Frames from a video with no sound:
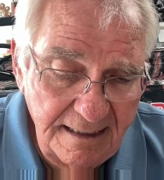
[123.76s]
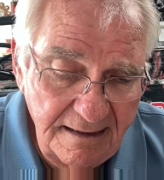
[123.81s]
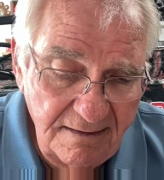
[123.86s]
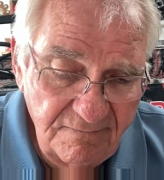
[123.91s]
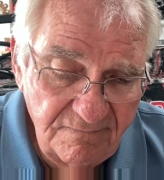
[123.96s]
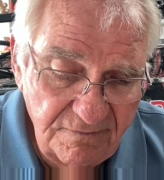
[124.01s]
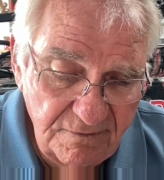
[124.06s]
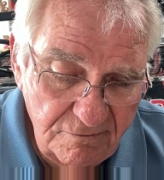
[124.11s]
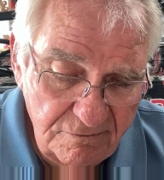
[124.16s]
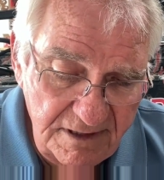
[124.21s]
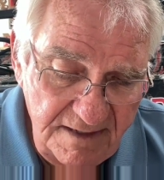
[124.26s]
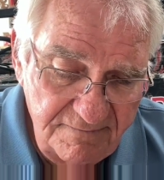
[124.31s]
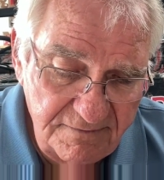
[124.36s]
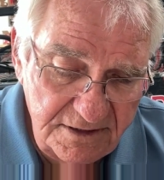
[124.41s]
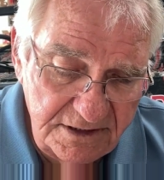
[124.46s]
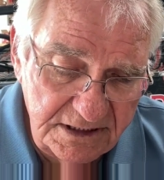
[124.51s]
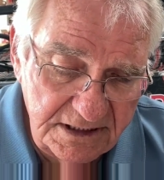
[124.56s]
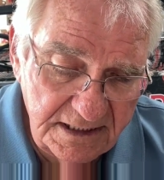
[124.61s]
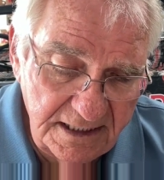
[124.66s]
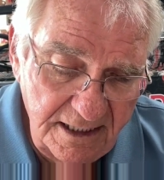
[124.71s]

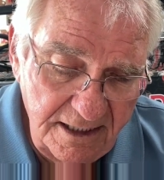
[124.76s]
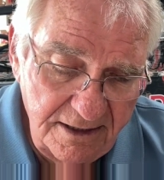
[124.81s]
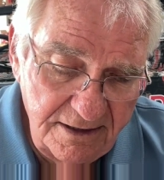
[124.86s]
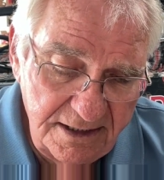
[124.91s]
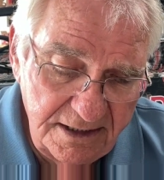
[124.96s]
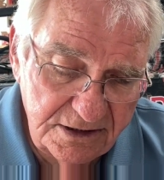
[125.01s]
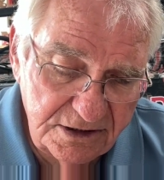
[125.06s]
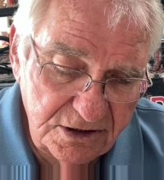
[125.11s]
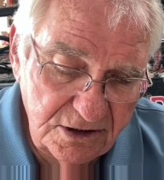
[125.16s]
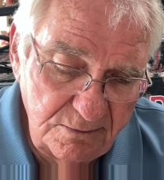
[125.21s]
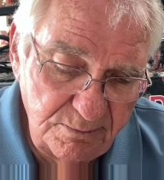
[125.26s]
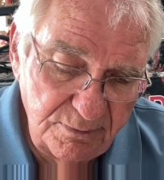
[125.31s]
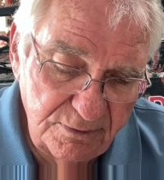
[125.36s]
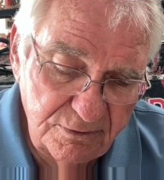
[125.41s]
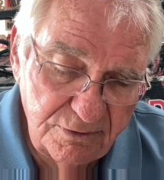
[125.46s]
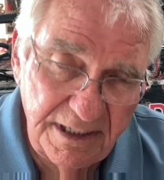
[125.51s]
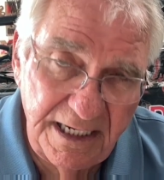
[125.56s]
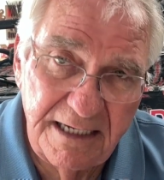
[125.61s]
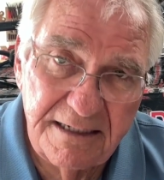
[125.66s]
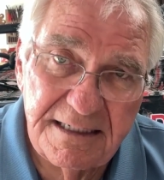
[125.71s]
Varivas Area Super
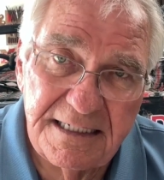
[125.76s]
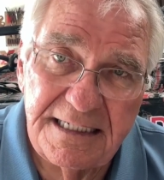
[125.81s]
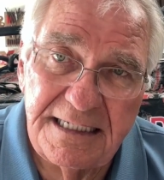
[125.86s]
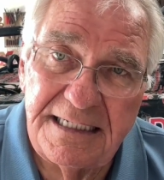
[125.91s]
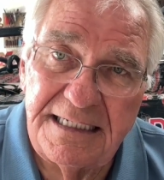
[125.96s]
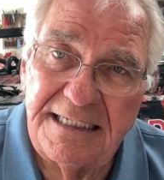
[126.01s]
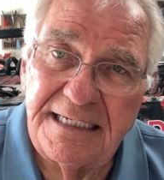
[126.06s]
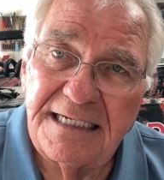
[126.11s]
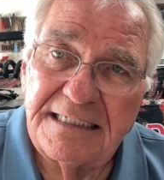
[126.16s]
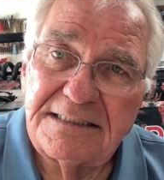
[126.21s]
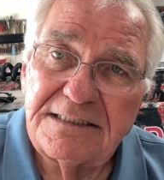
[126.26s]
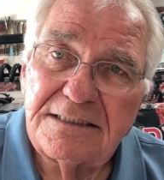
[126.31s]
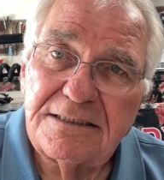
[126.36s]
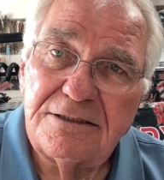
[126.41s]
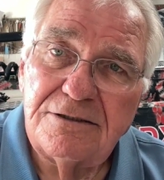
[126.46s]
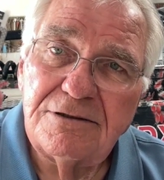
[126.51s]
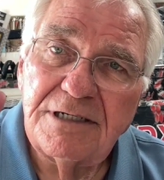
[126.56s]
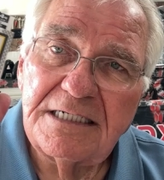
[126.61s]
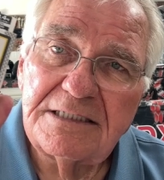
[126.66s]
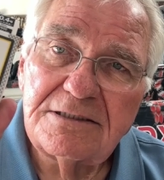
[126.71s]
Trout
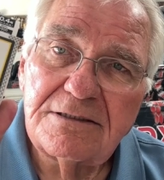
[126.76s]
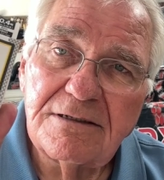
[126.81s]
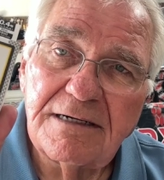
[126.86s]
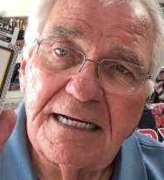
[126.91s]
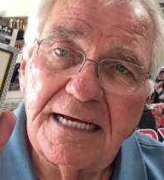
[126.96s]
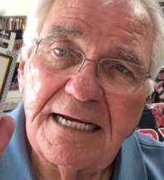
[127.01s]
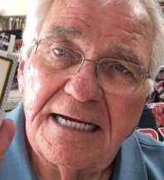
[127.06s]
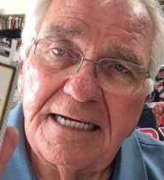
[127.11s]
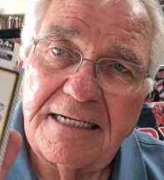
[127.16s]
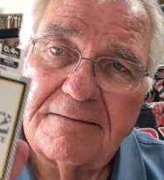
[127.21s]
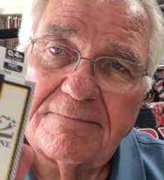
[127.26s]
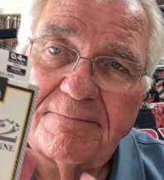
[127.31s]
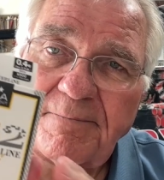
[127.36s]
ES2 Ester line.